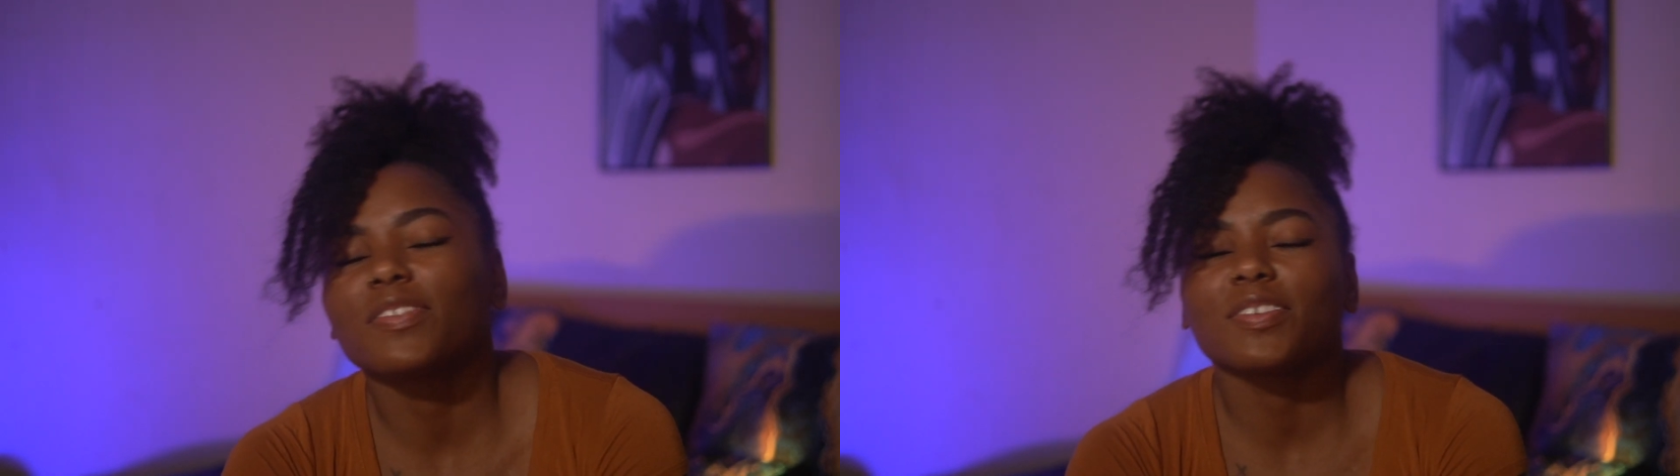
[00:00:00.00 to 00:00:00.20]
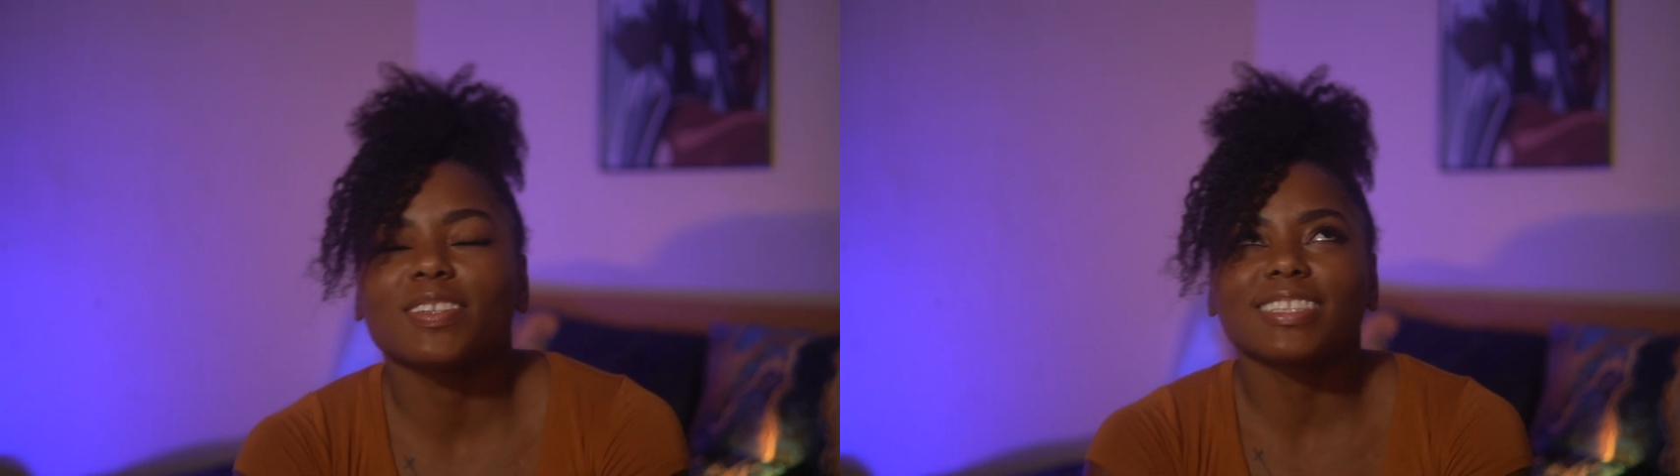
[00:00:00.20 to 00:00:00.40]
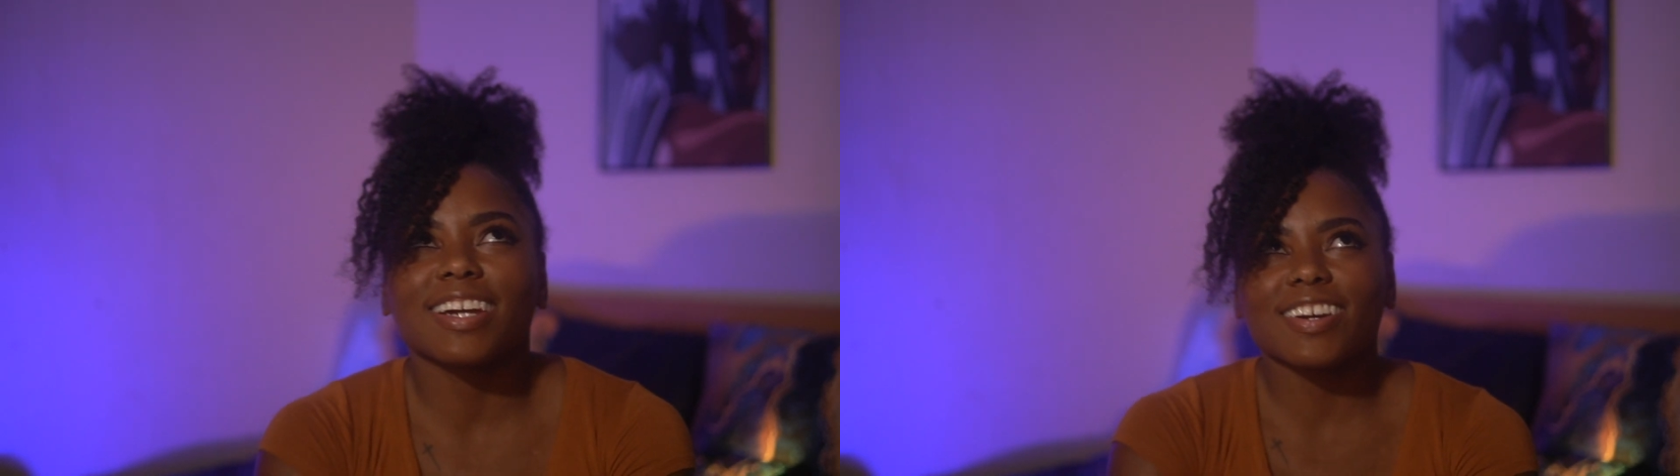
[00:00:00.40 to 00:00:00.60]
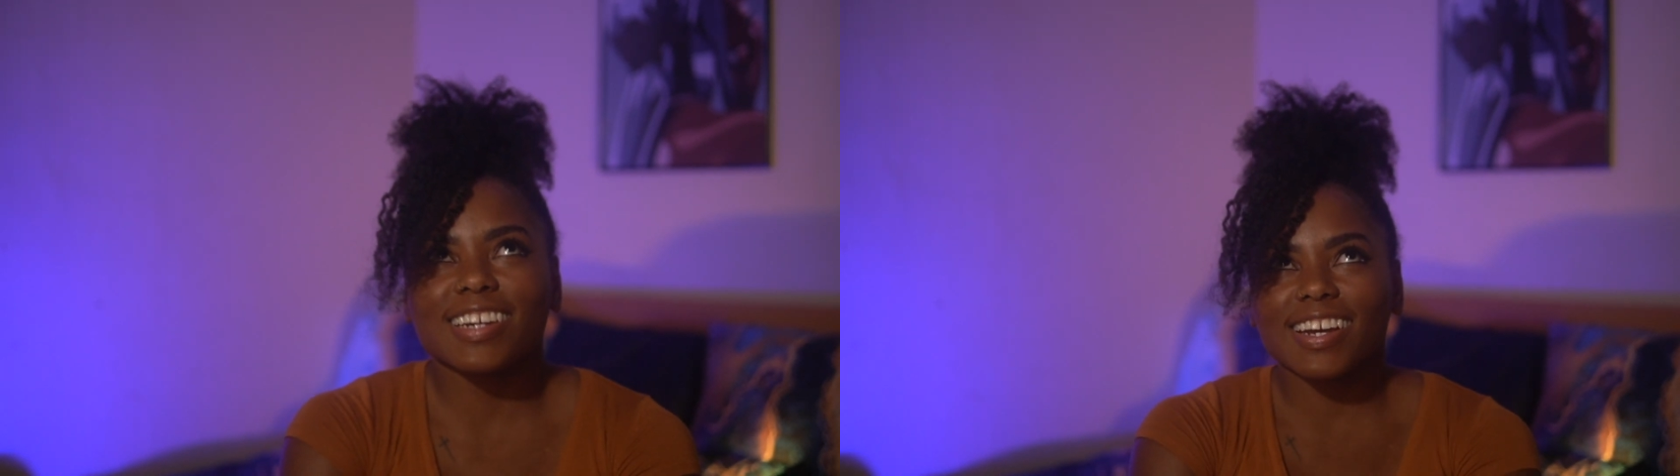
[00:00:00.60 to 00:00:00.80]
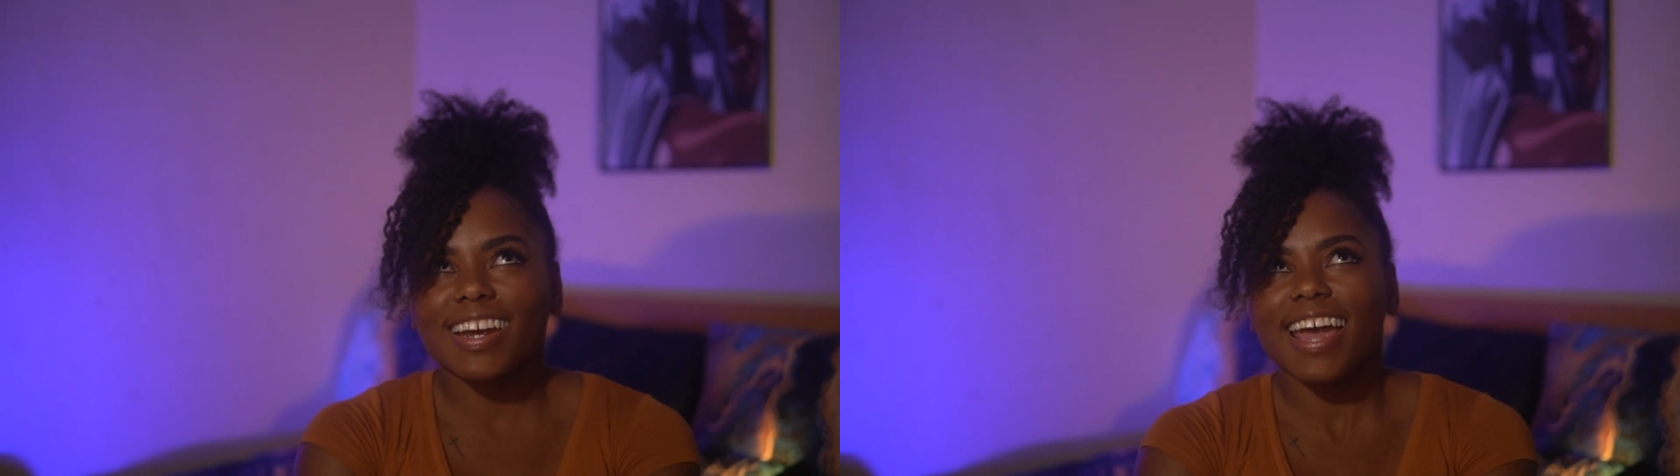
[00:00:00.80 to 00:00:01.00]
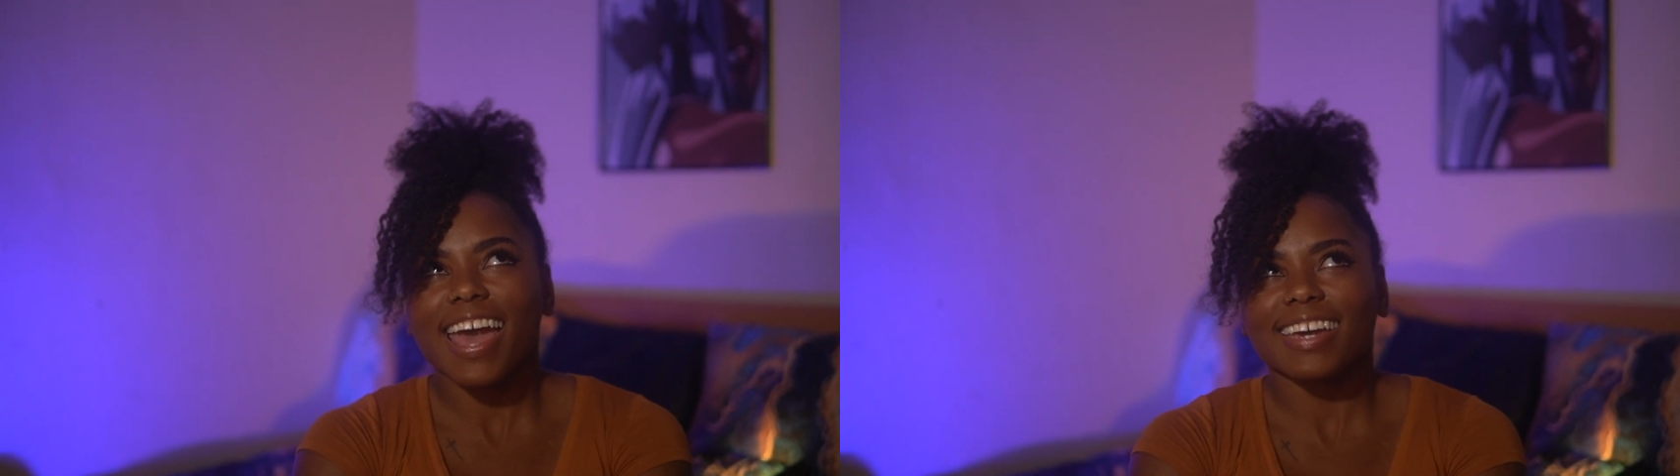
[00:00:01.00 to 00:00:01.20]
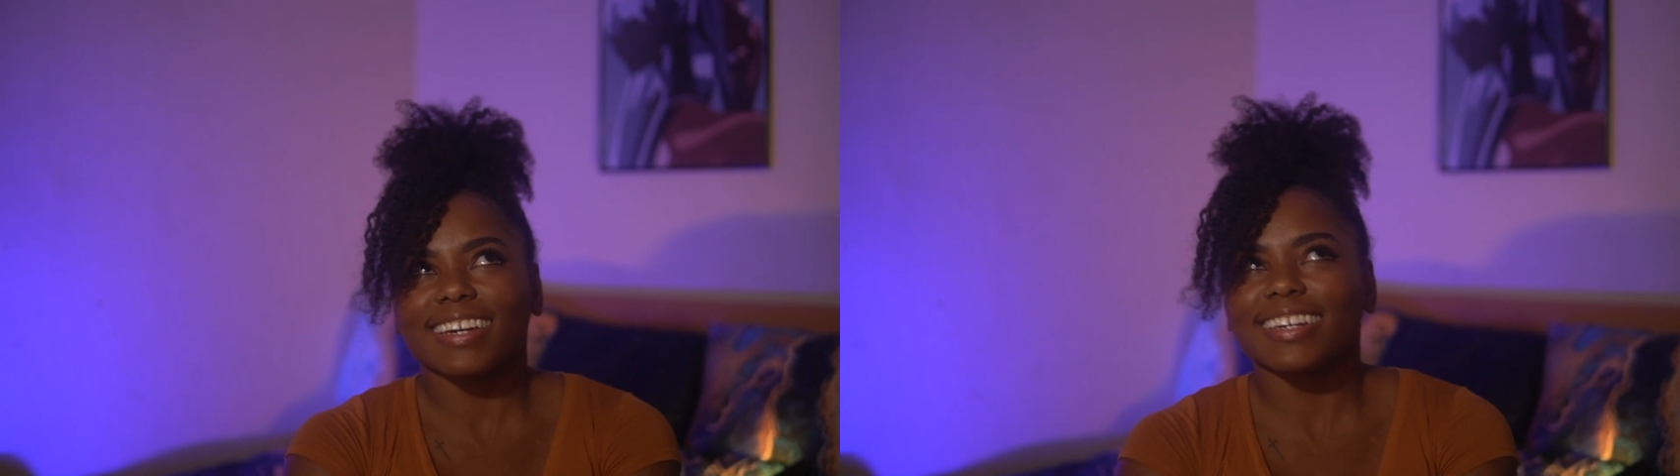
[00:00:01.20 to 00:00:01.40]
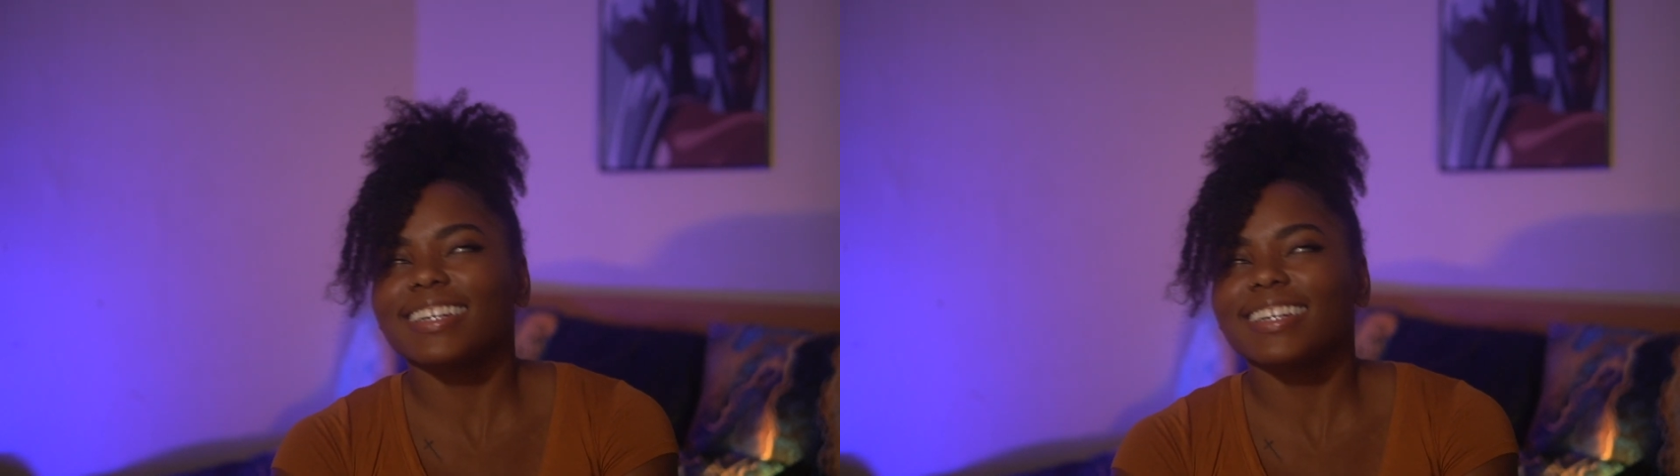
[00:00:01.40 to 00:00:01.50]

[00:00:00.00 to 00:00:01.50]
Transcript: you're a returner, hey.